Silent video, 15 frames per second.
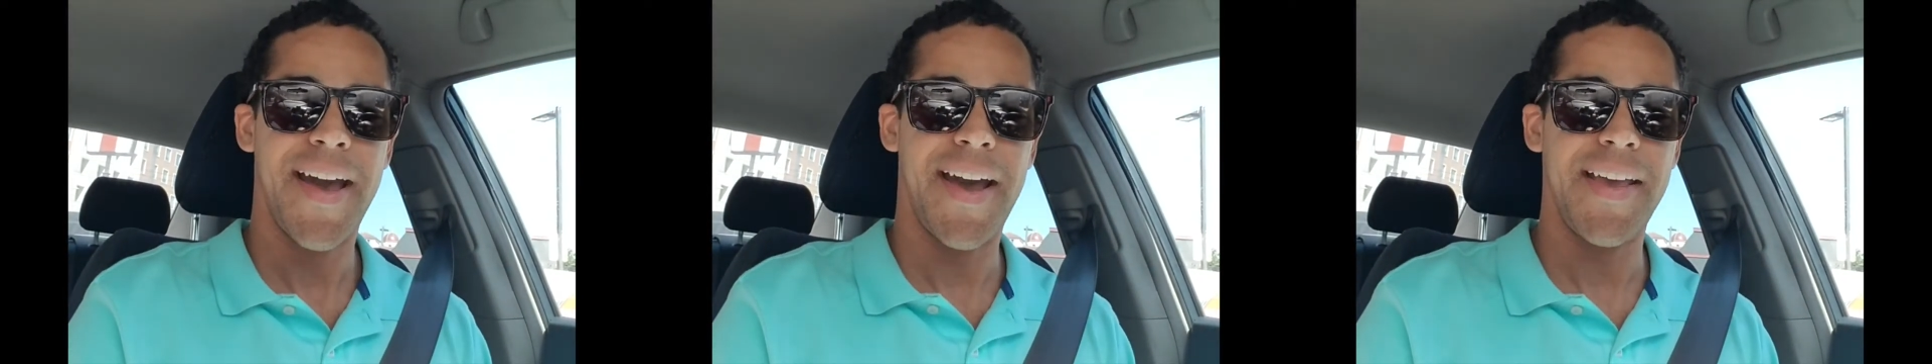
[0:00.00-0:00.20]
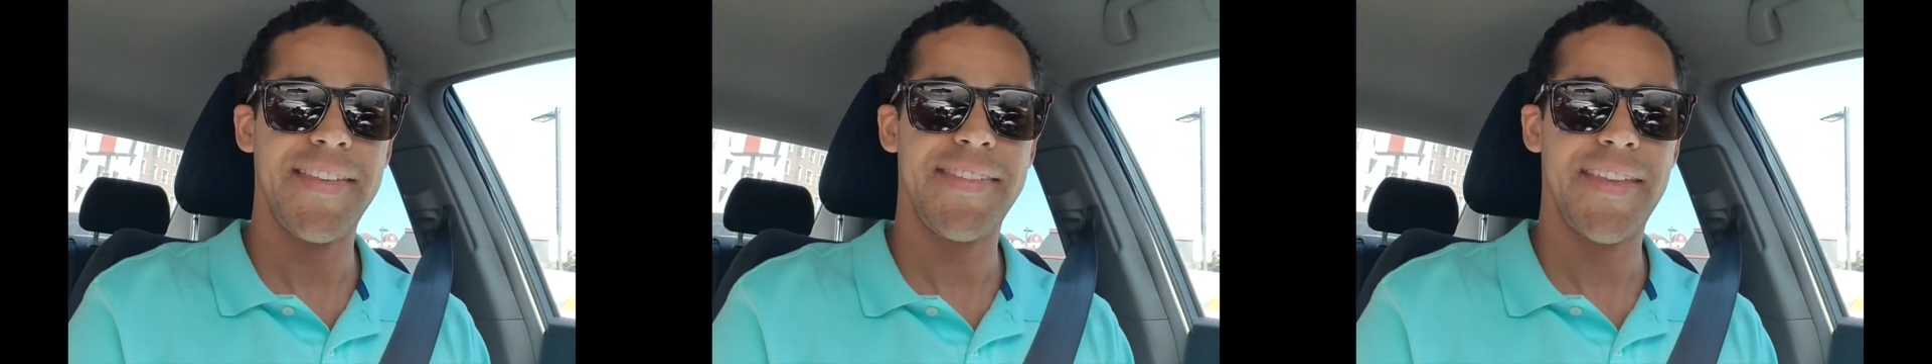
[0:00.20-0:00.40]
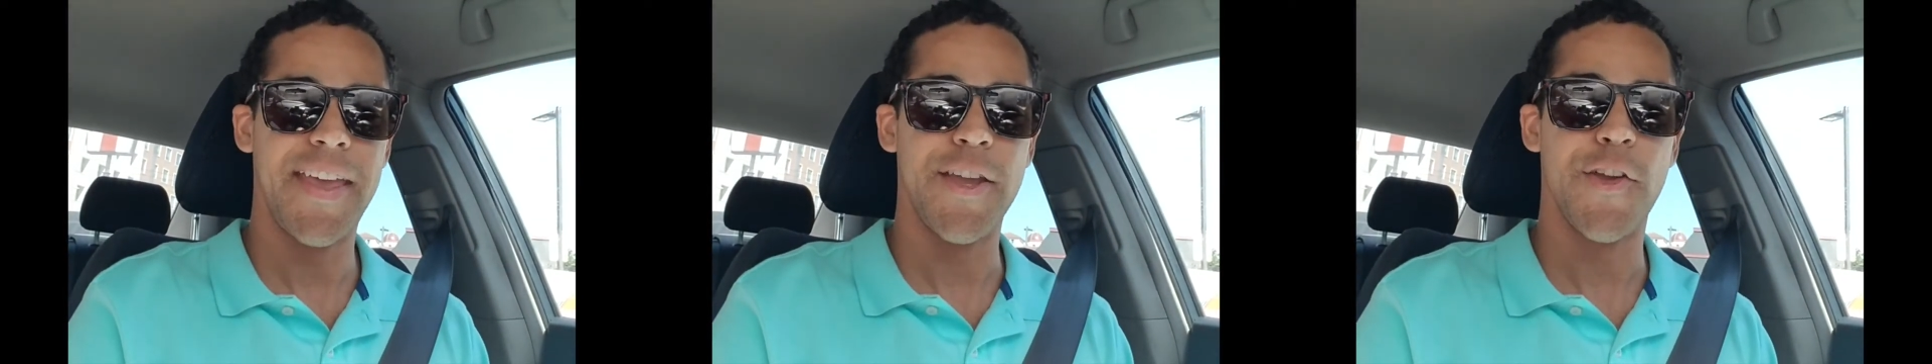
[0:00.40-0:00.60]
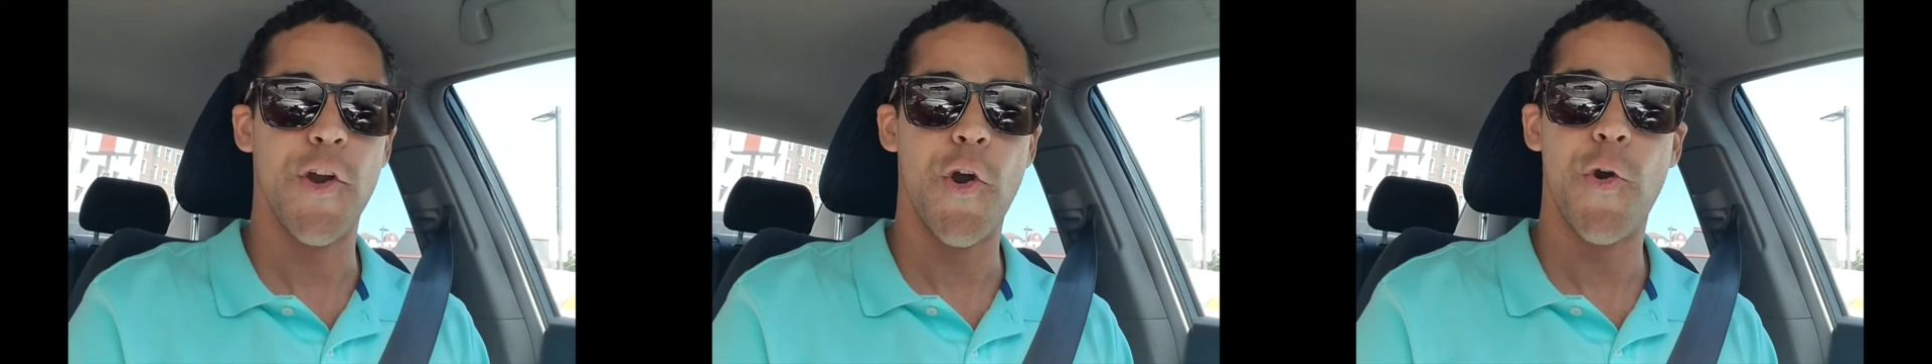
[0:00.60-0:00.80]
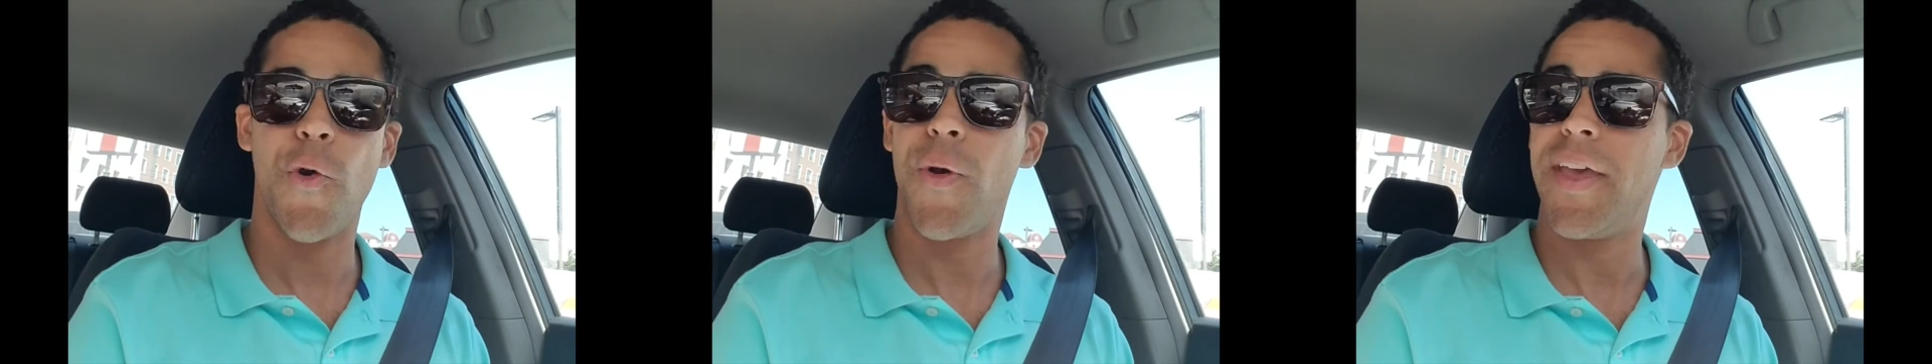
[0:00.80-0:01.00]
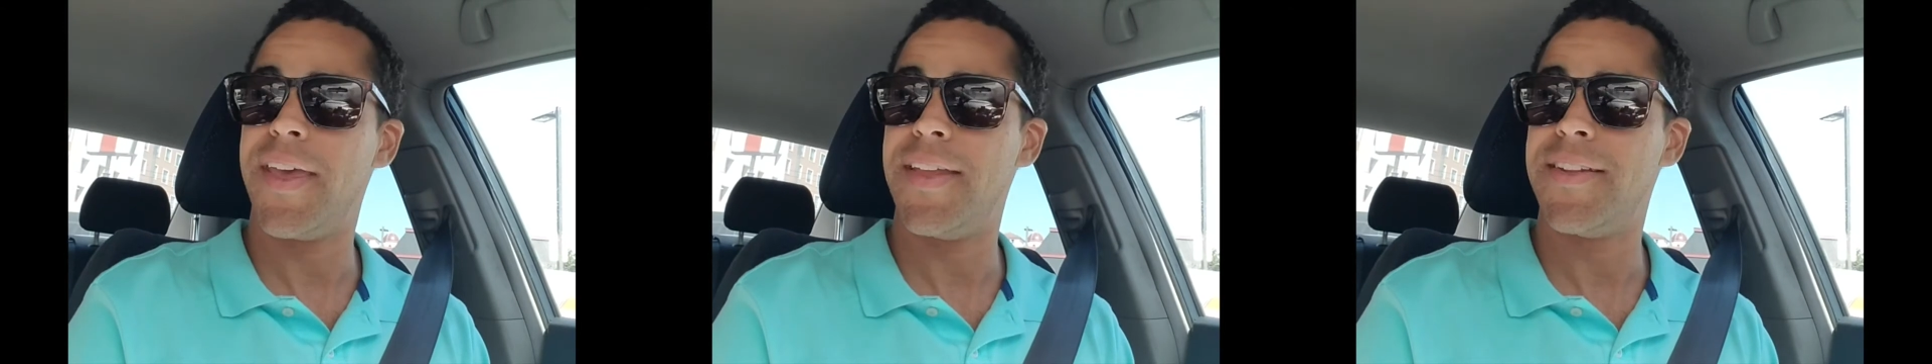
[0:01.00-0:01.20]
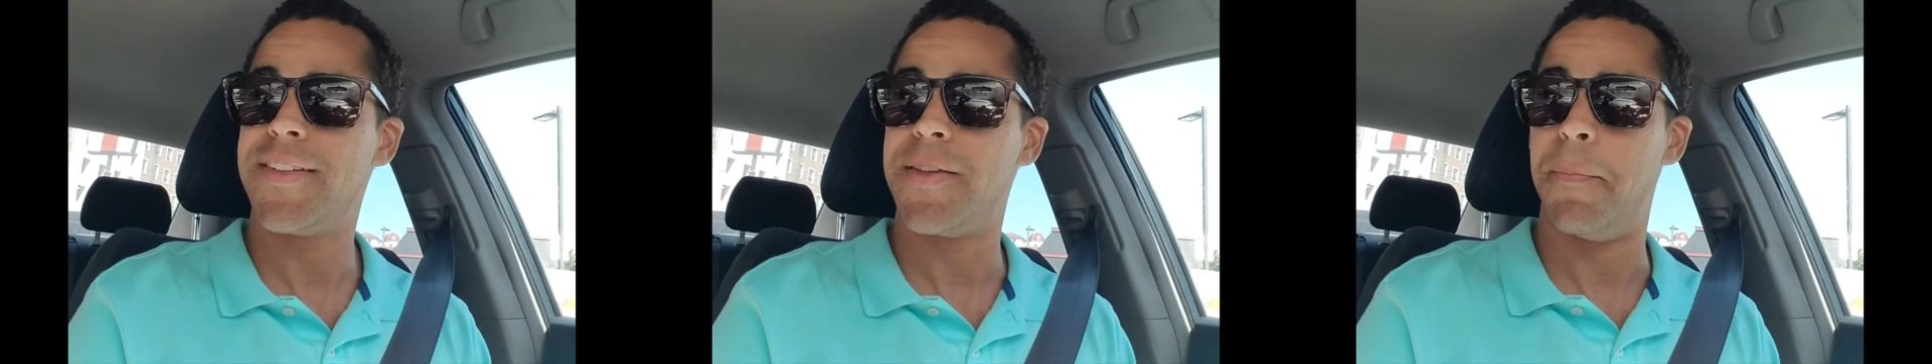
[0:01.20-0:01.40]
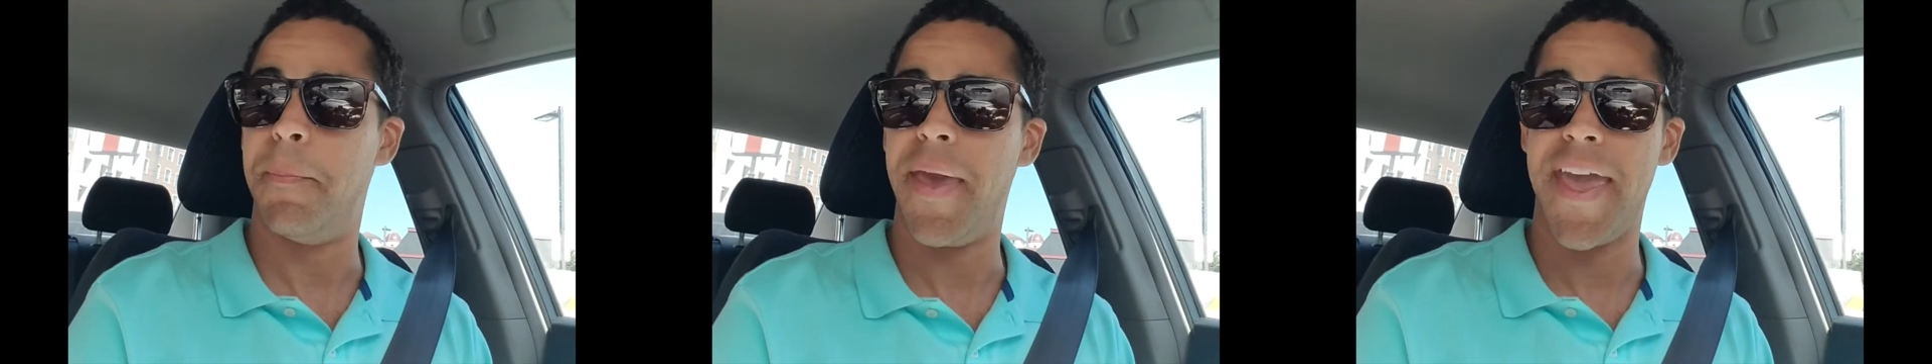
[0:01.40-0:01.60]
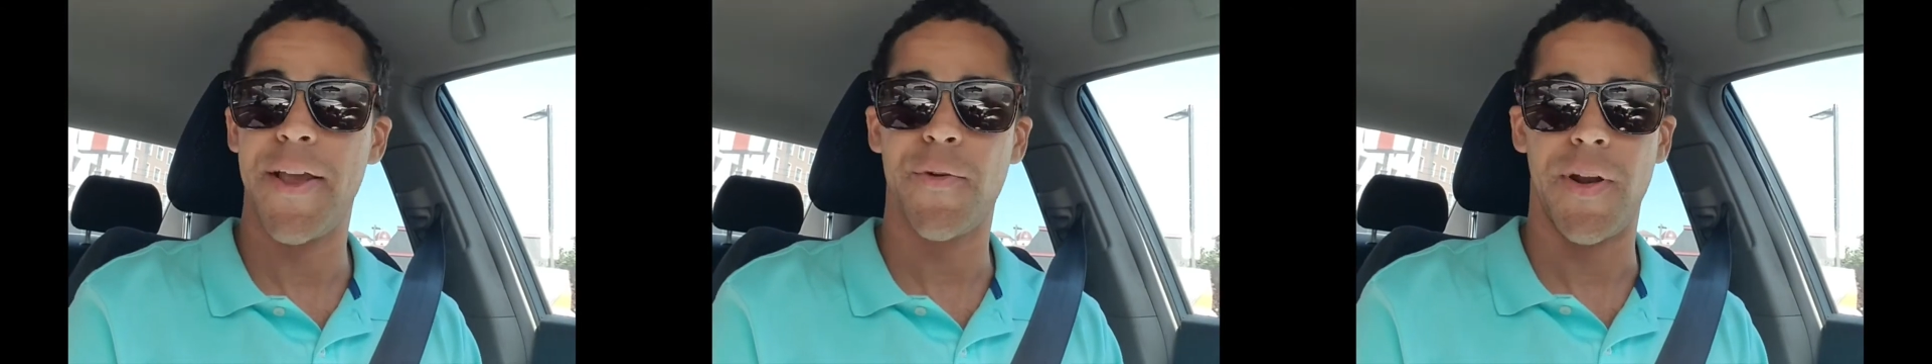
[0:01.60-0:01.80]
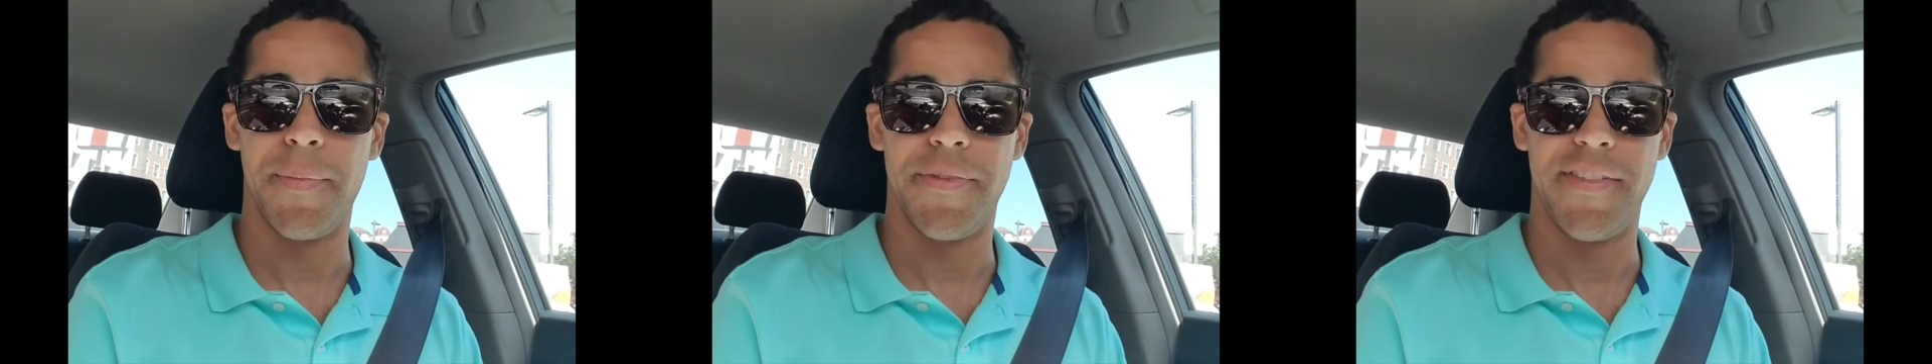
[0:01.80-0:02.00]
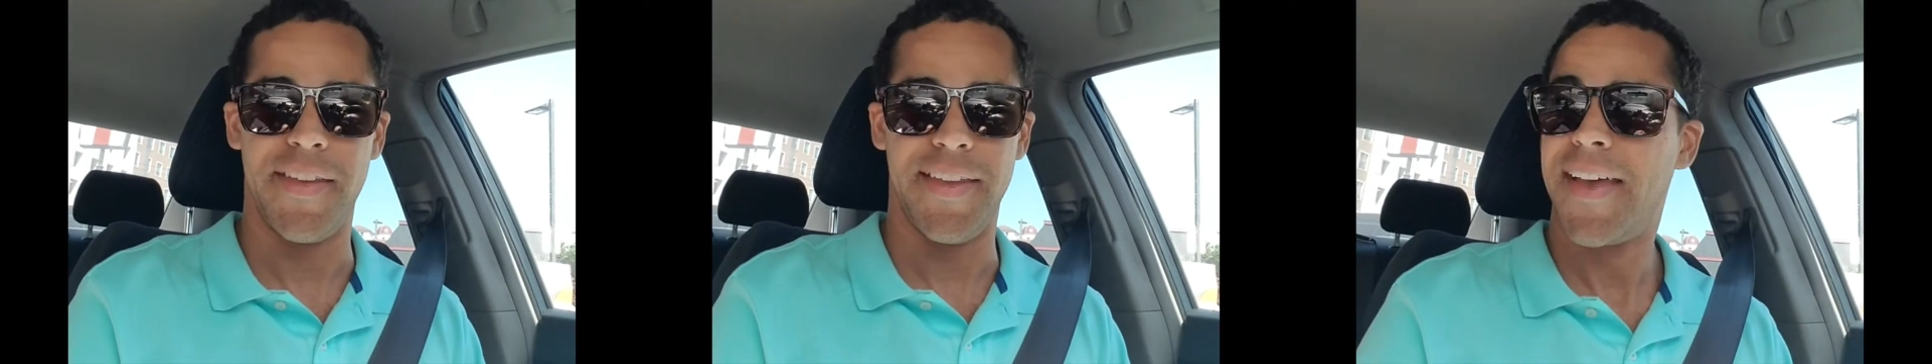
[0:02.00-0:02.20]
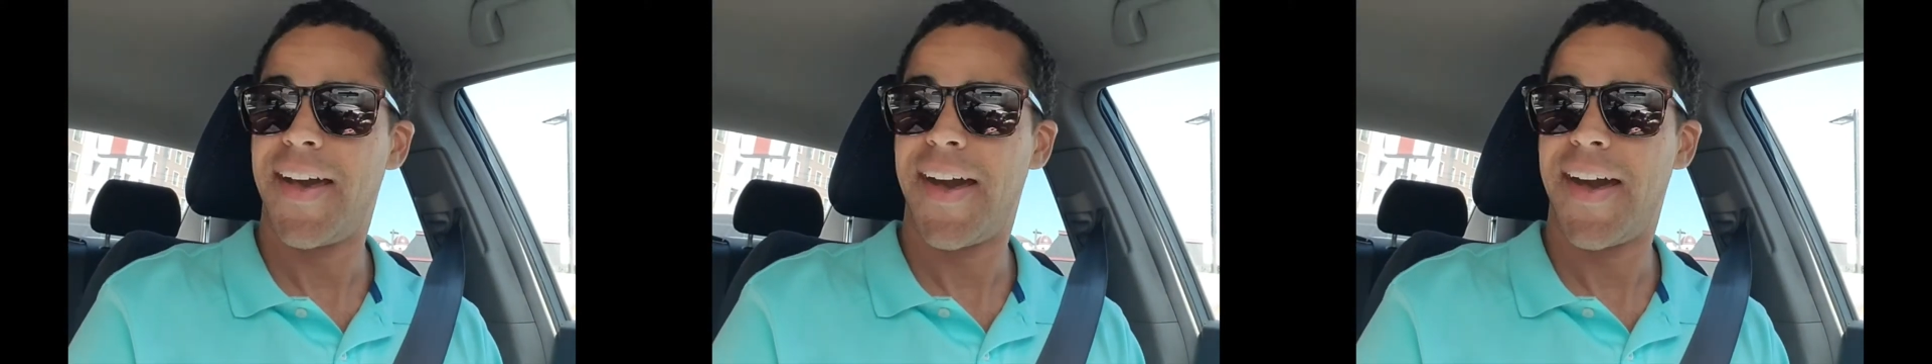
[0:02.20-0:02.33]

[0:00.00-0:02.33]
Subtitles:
I say go into bankruptcy.